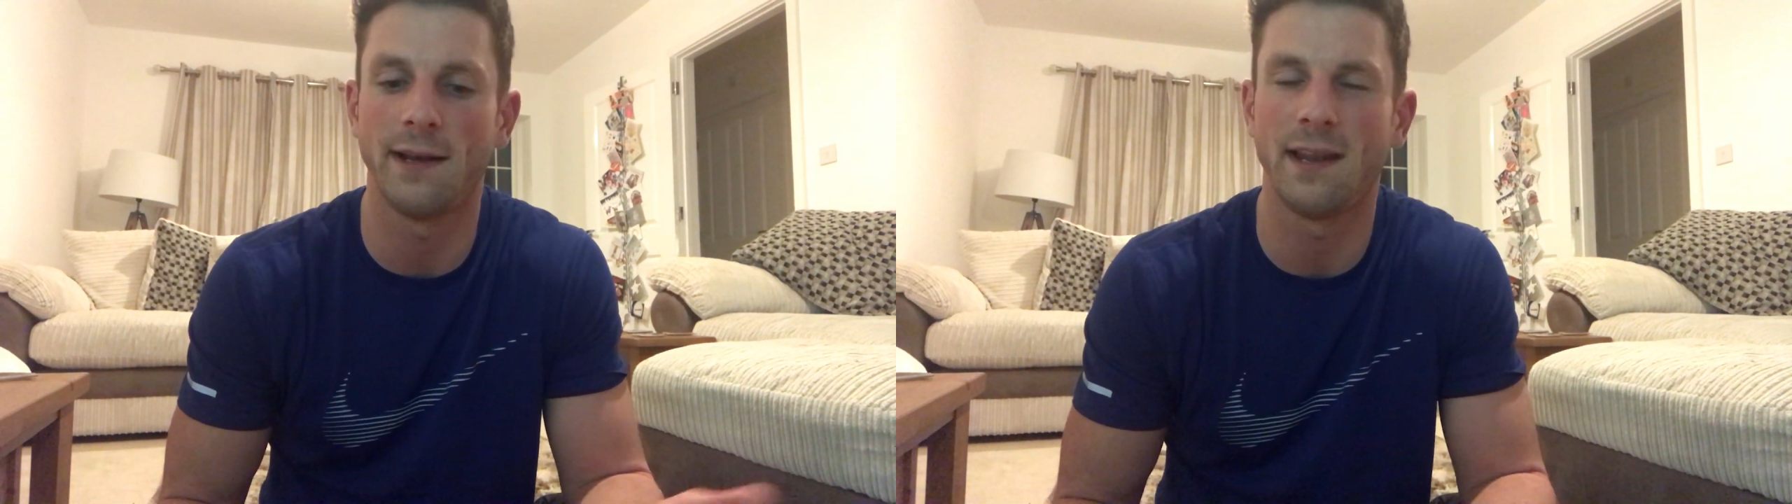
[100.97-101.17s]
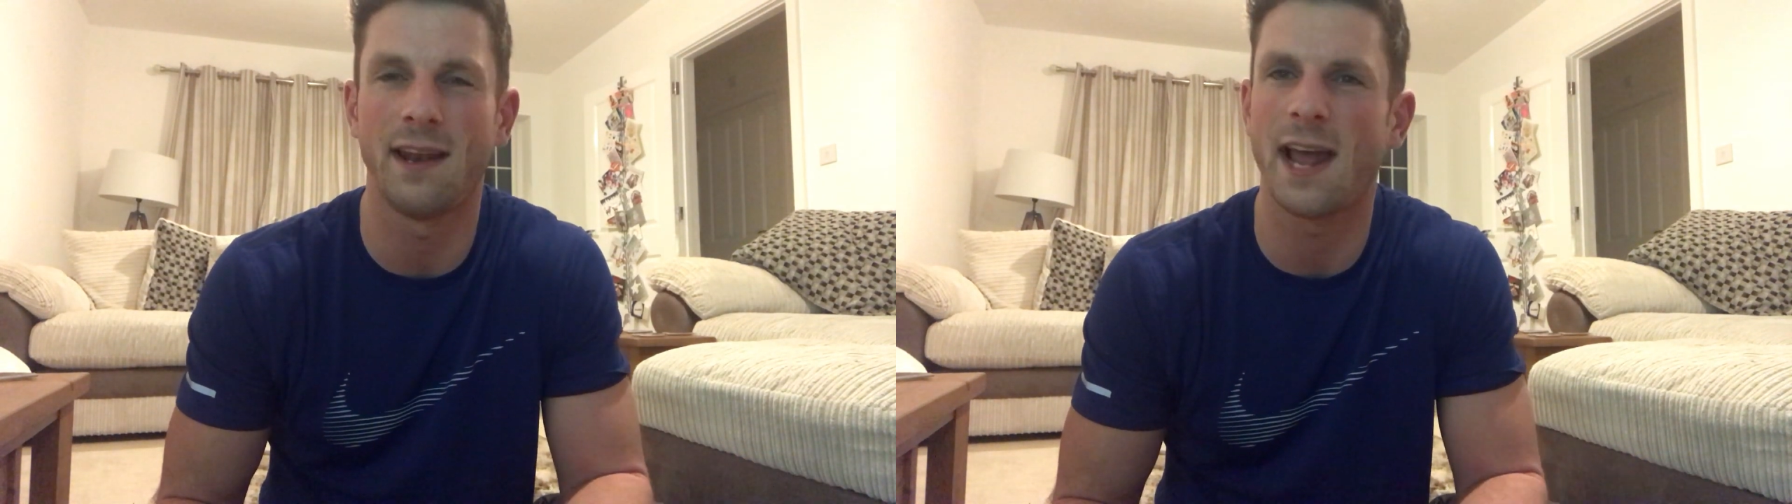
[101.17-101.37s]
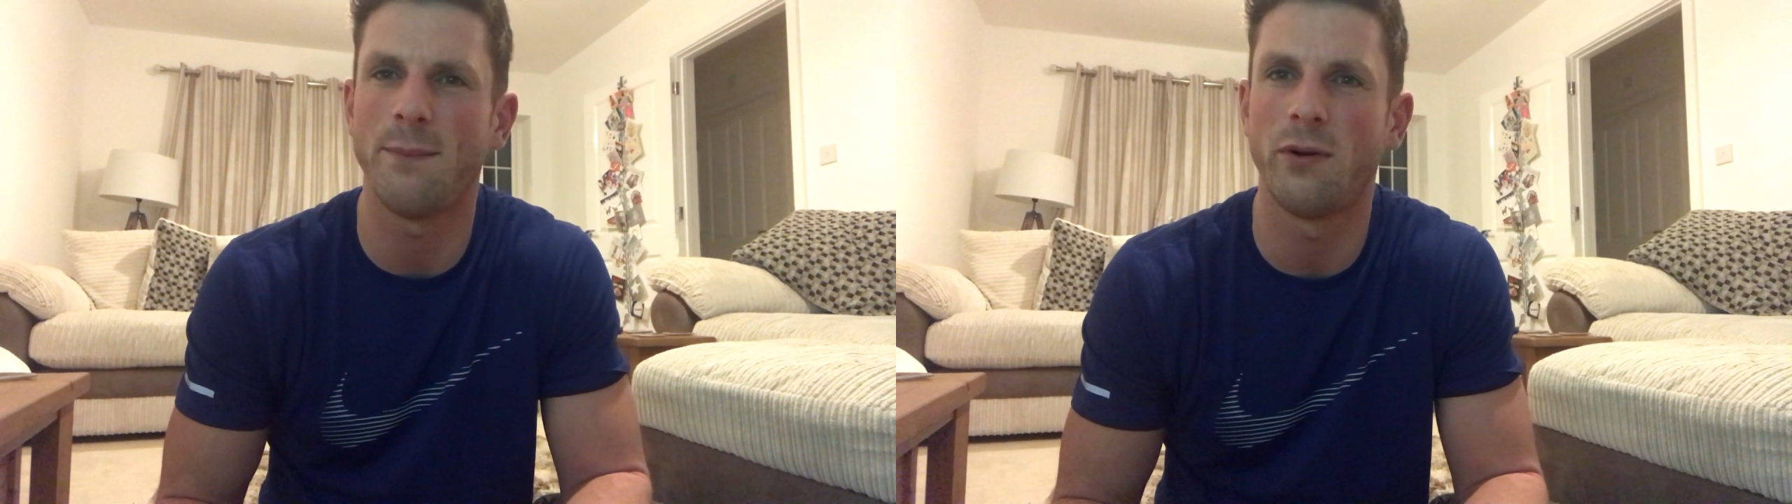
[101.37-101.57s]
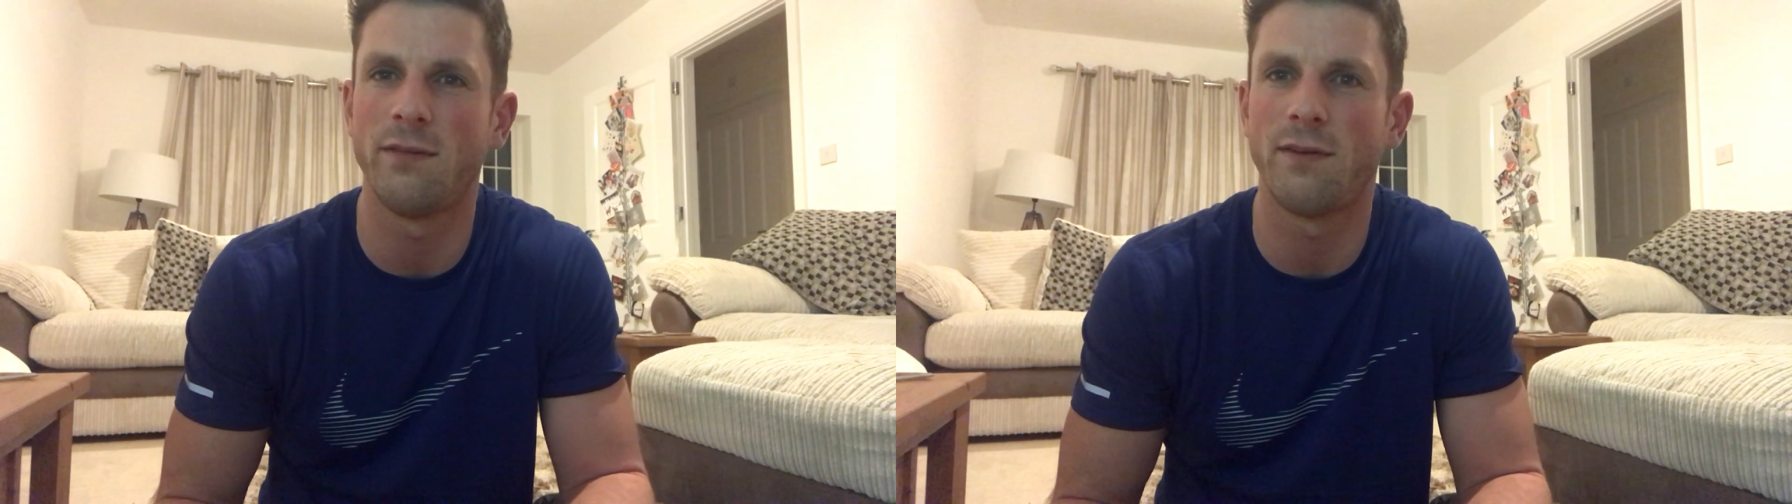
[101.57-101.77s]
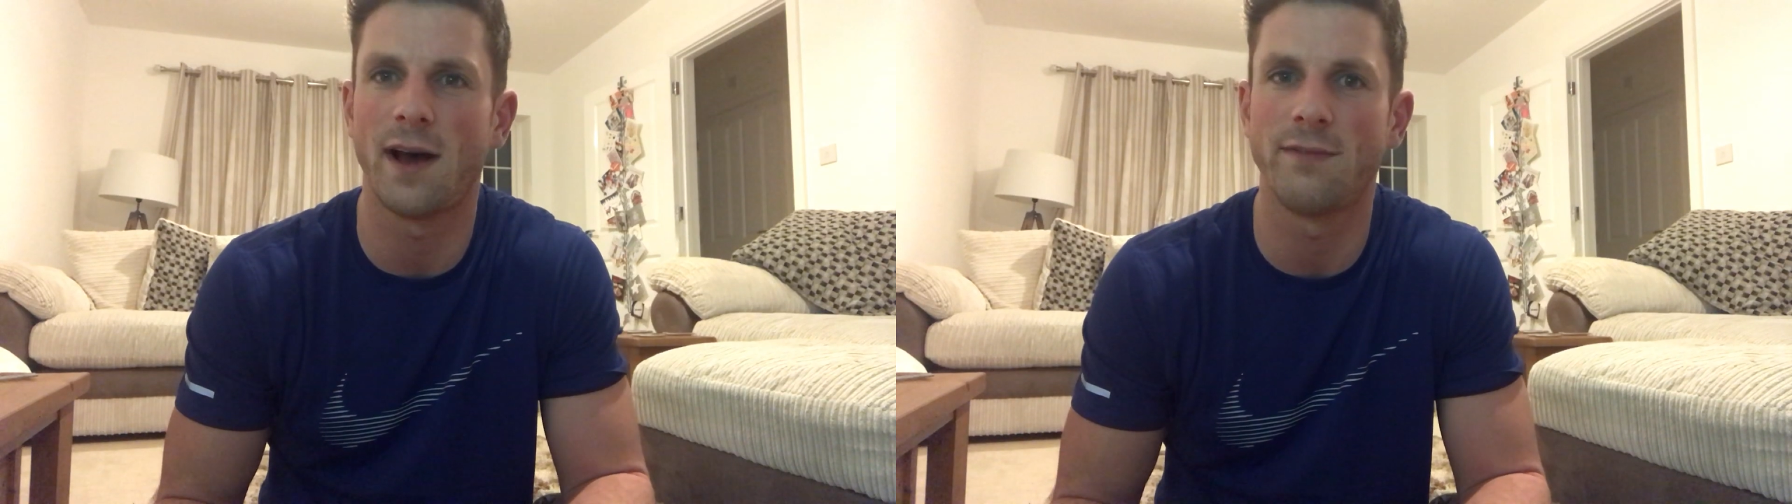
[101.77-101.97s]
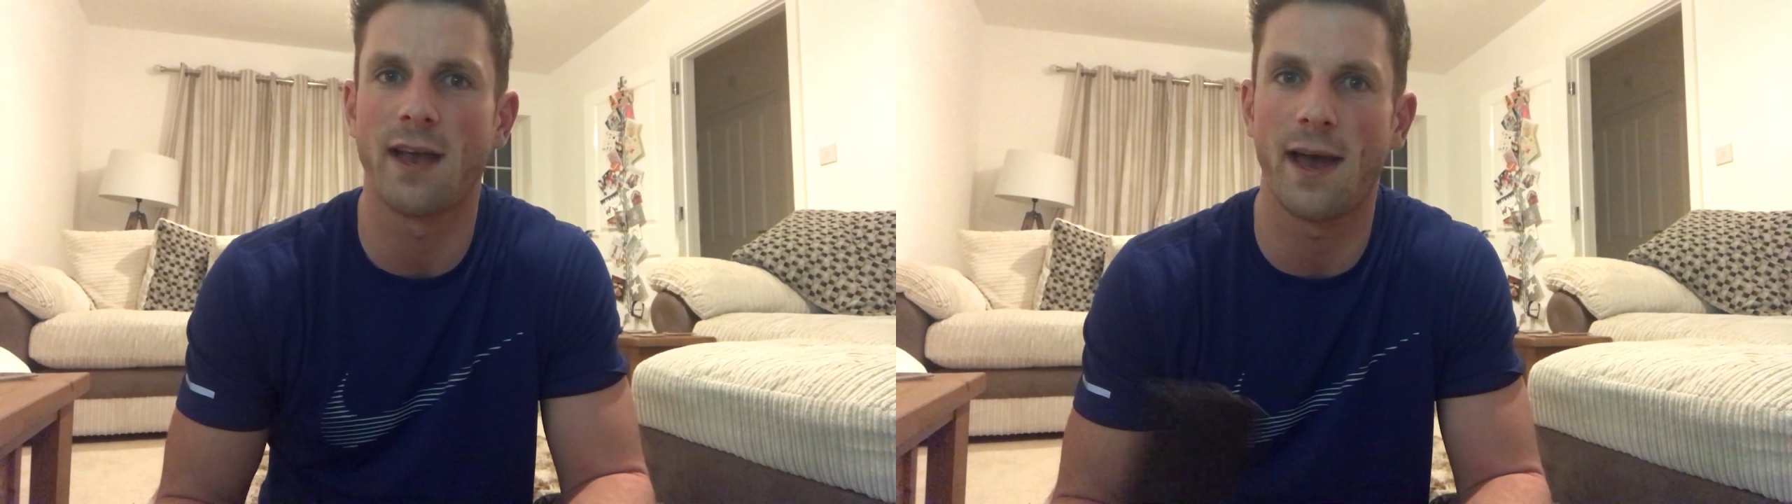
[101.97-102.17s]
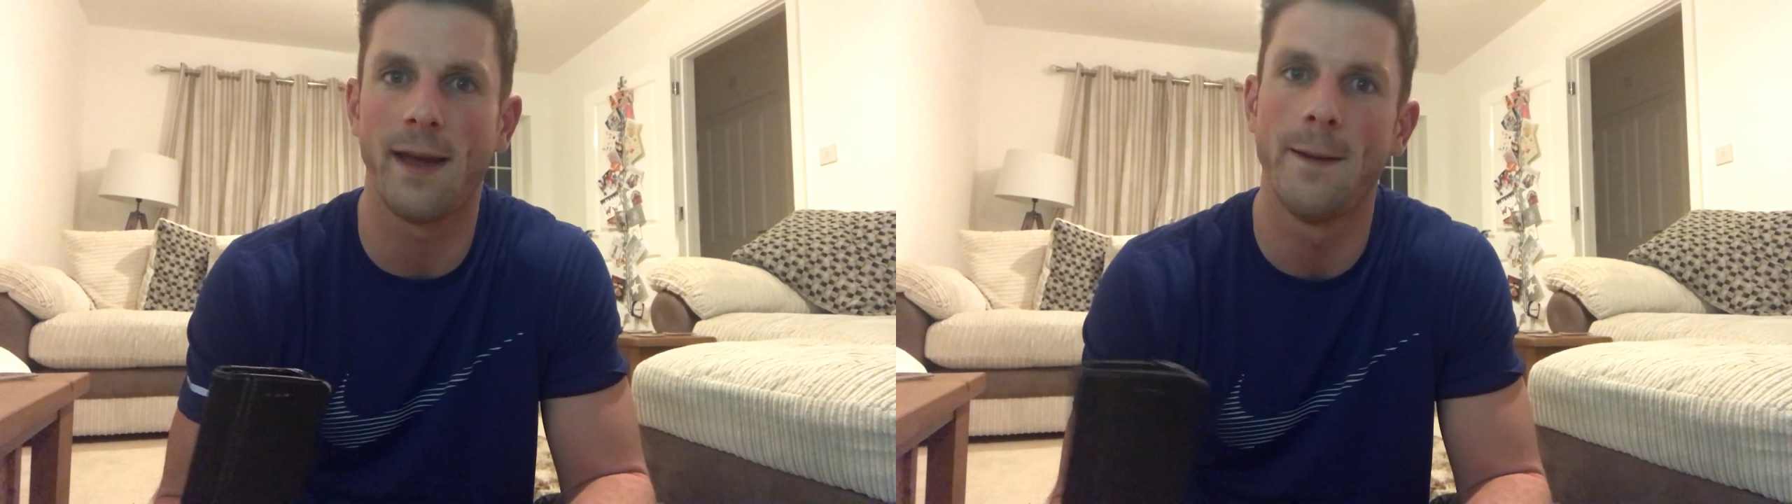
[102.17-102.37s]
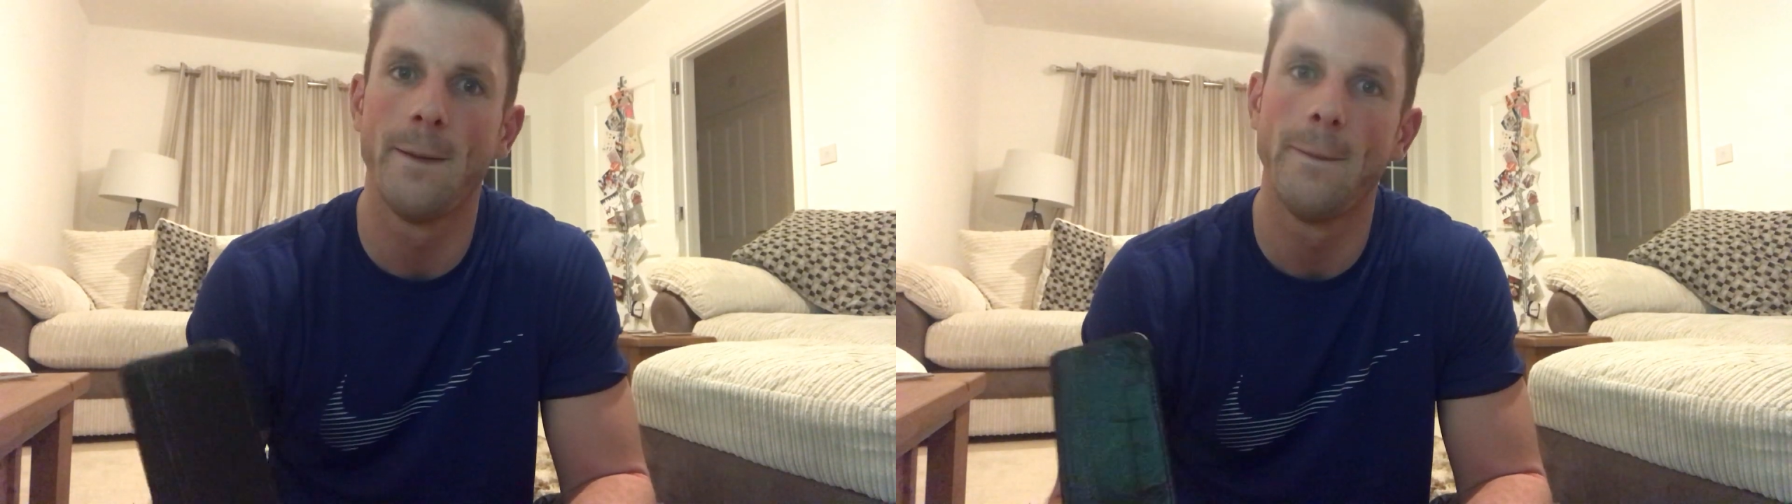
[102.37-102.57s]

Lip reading: I did an 8.5k.